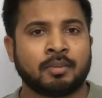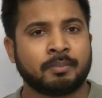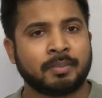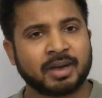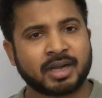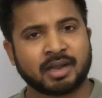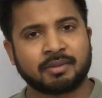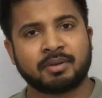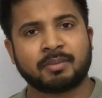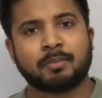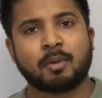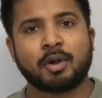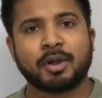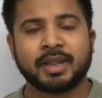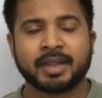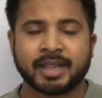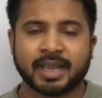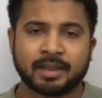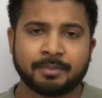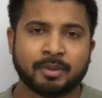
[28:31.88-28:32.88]
but our
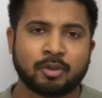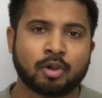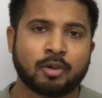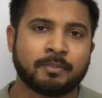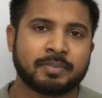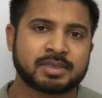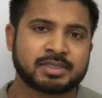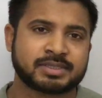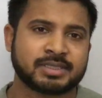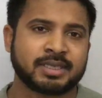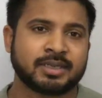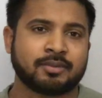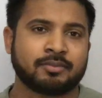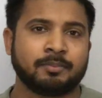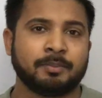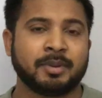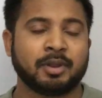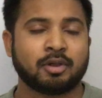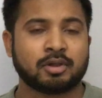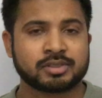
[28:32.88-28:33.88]
body can be compensated
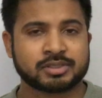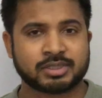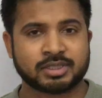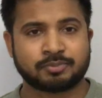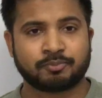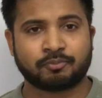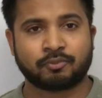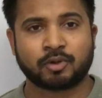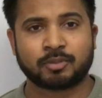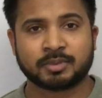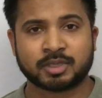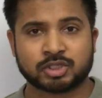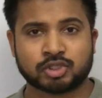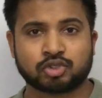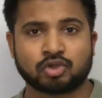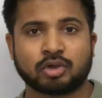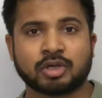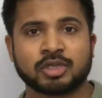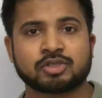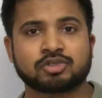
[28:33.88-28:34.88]
because from the
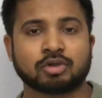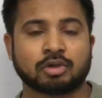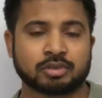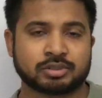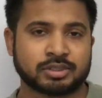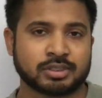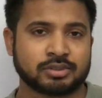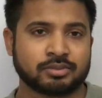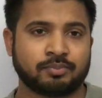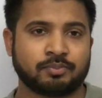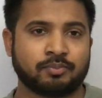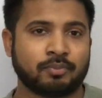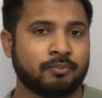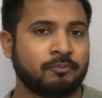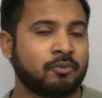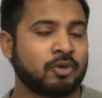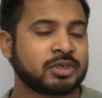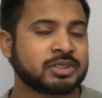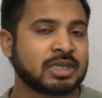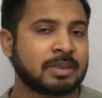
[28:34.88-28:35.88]
storage sources,
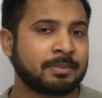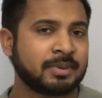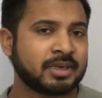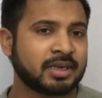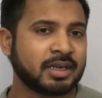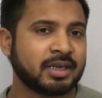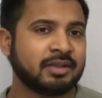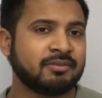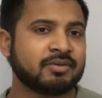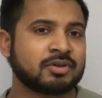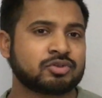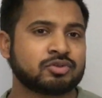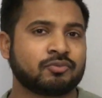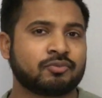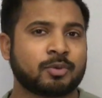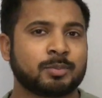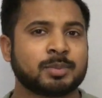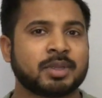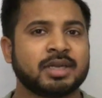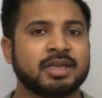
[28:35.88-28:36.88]
for example in the liver, so
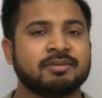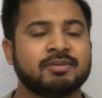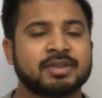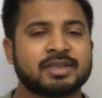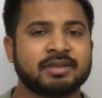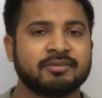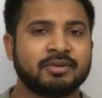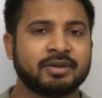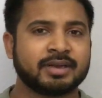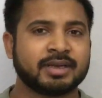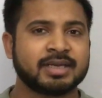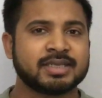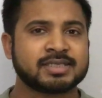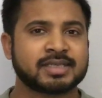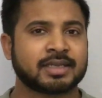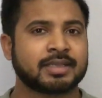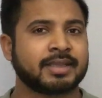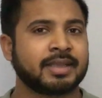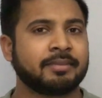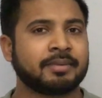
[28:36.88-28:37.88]
from the liver they will release
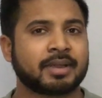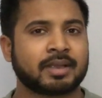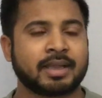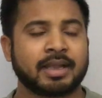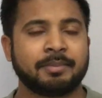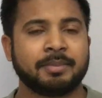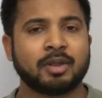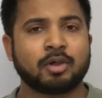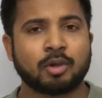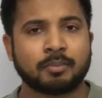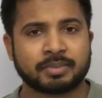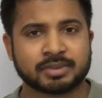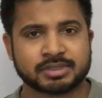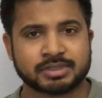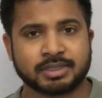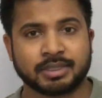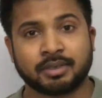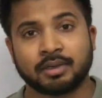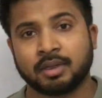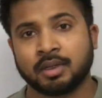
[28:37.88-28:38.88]
and they can be
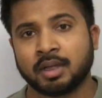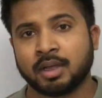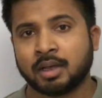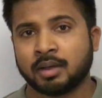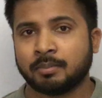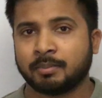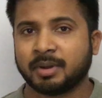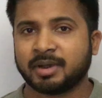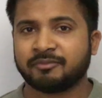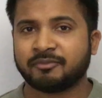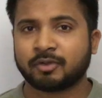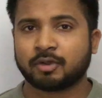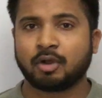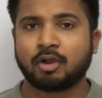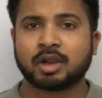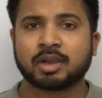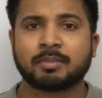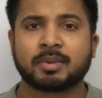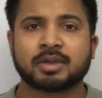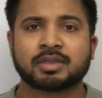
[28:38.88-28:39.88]
compensated. But if you
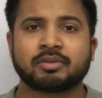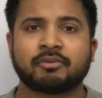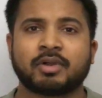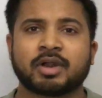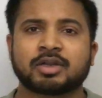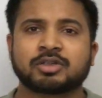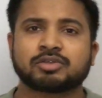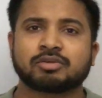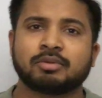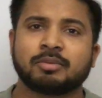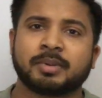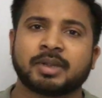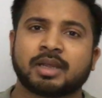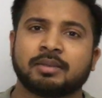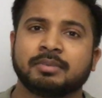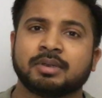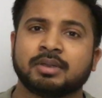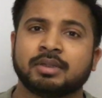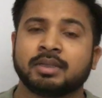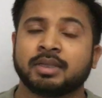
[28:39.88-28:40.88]
talk about the water soluble
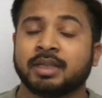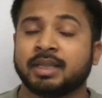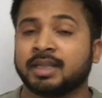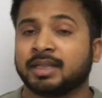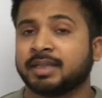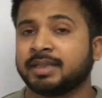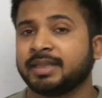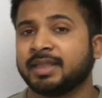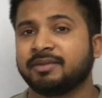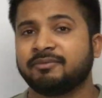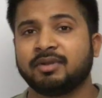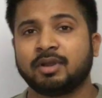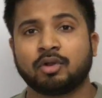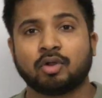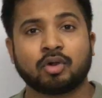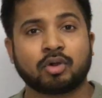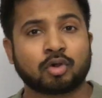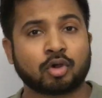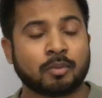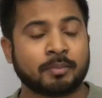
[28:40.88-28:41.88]
vitamin, they will
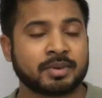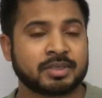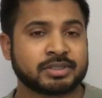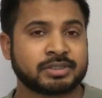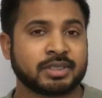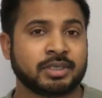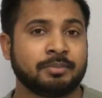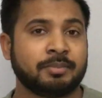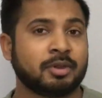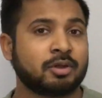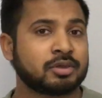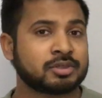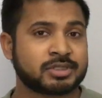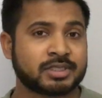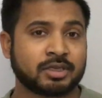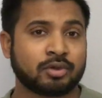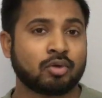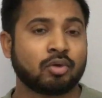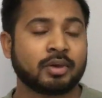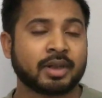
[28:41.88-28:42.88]
not compensate because
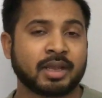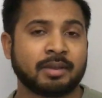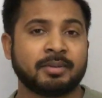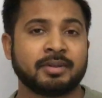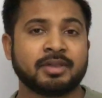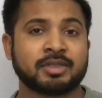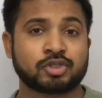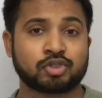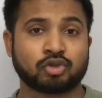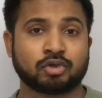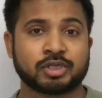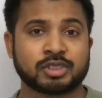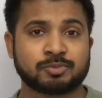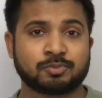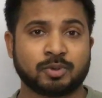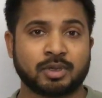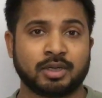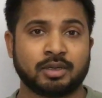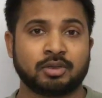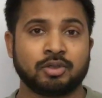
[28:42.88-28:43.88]
they don't have any storage
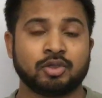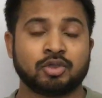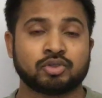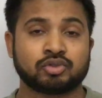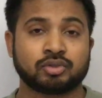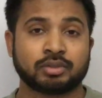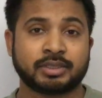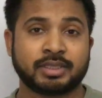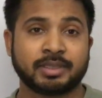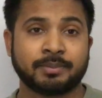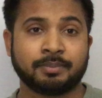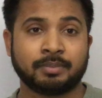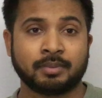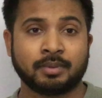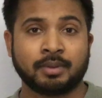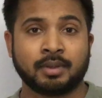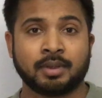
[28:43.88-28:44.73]
point. So the